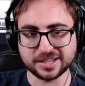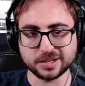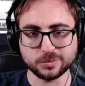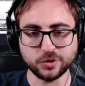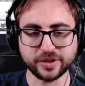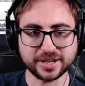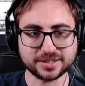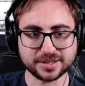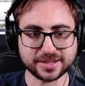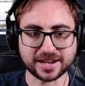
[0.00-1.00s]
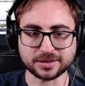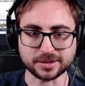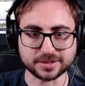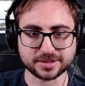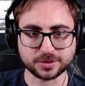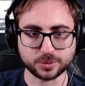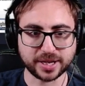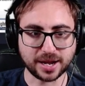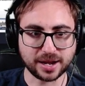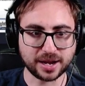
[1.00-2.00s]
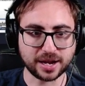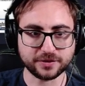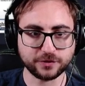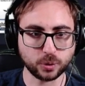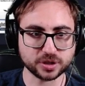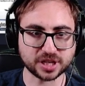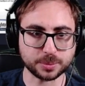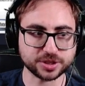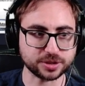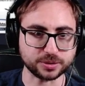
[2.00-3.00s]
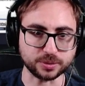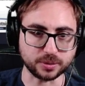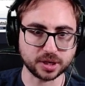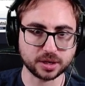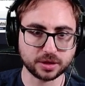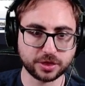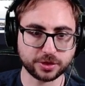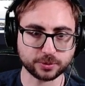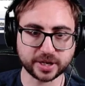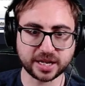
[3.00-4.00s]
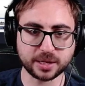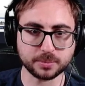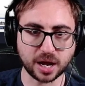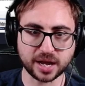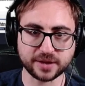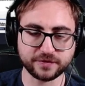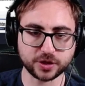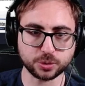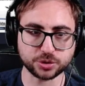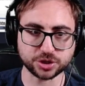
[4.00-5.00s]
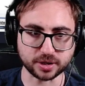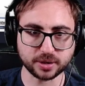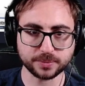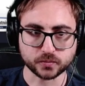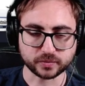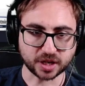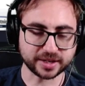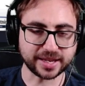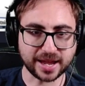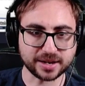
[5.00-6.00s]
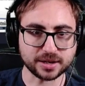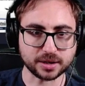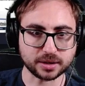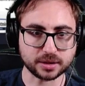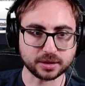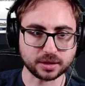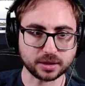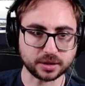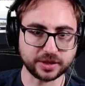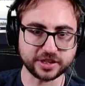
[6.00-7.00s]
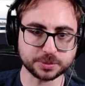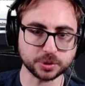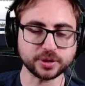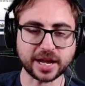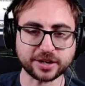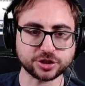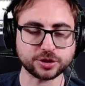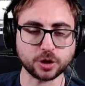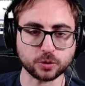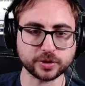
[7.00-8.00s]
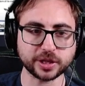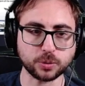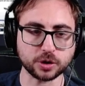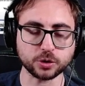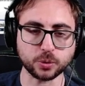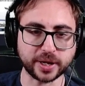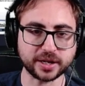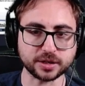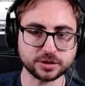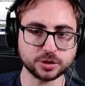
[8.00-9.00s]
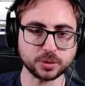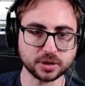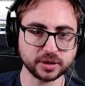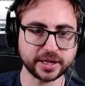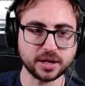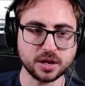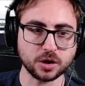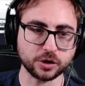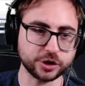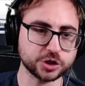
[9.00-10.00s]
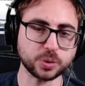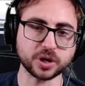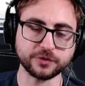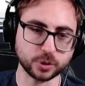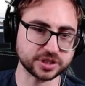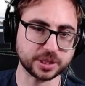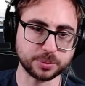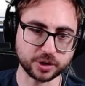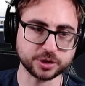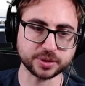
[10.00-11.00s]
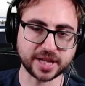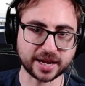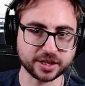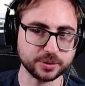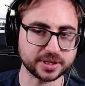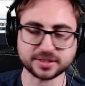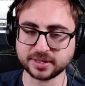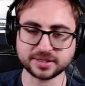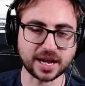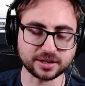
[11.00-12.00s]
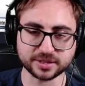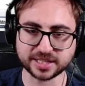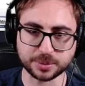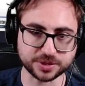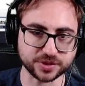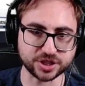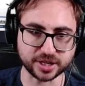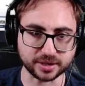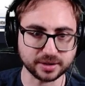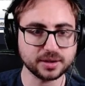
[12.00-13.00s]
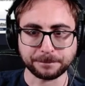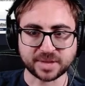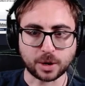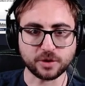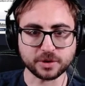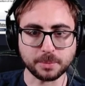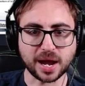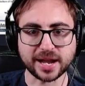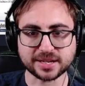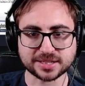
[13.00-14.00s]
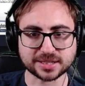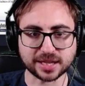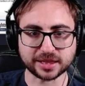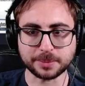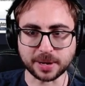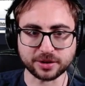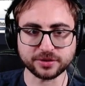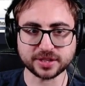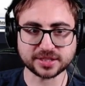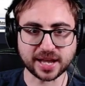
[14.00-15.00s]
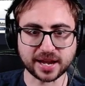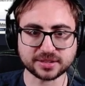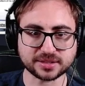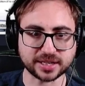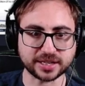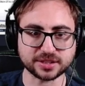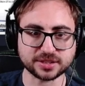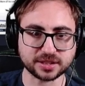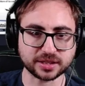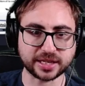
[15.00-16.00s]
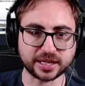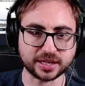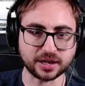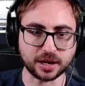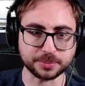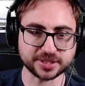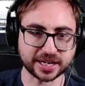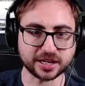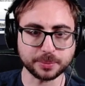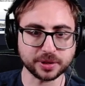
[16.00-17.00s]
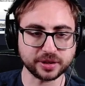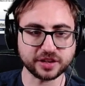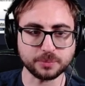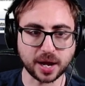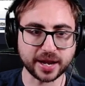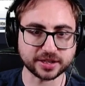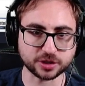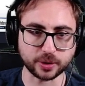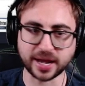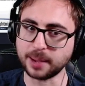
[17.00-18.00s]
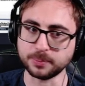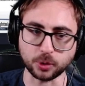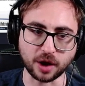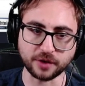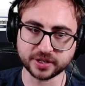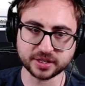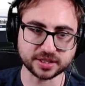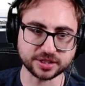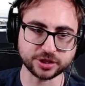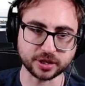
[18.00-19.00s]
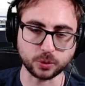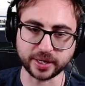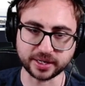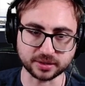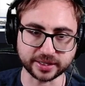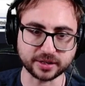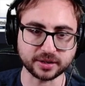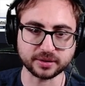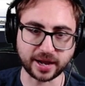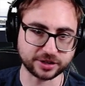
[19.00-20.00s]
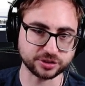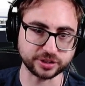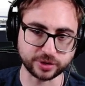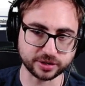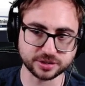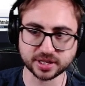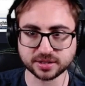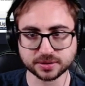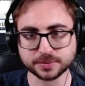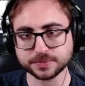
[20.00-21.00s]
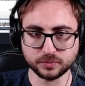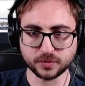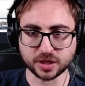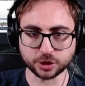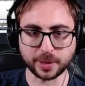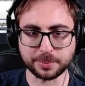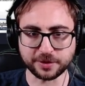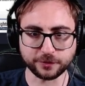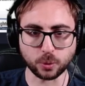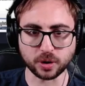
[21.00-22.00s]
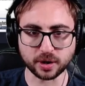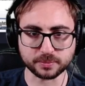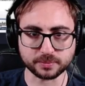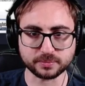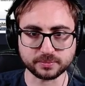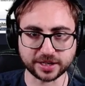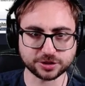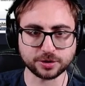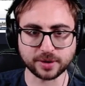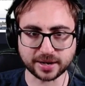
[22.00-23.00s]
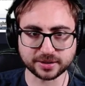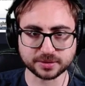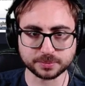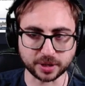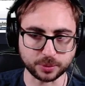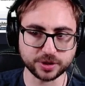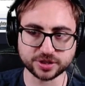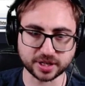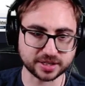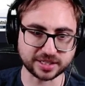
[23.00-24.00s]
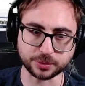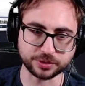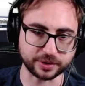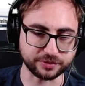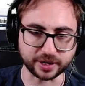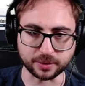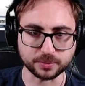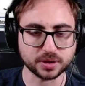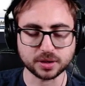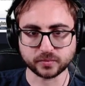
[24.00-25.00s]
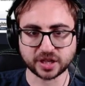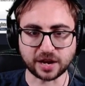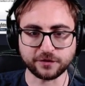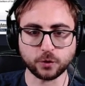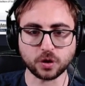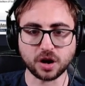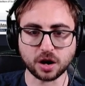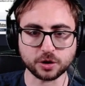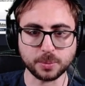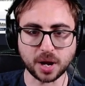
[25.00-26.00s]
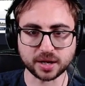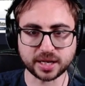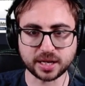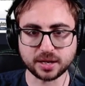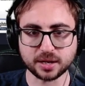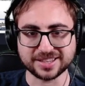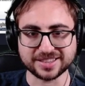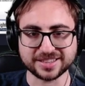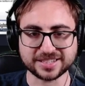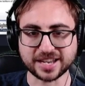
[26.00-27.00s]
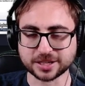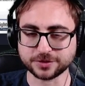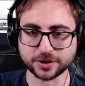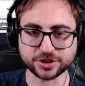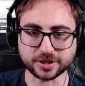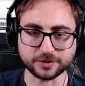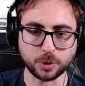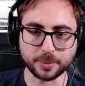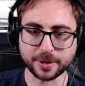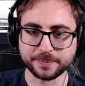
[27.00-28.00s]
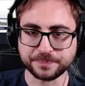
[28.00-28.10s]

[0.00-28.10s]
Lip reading: Moving into the deck list, we got 4 Zamasu, 3 My Future. Again, in these blue decks, you don't really want to awaken too early, or you just want to force the opponent to attack you, exactly the same as Vegeta. However, Mai is slightly better in this deck since the second ability of Mai is going to happen more often since your Awakened Leader actually triggers this. So maybe 4 is correct, but we're just going to stick with 3 for now. Got 4 Harumaki, this deck's version of Bulma.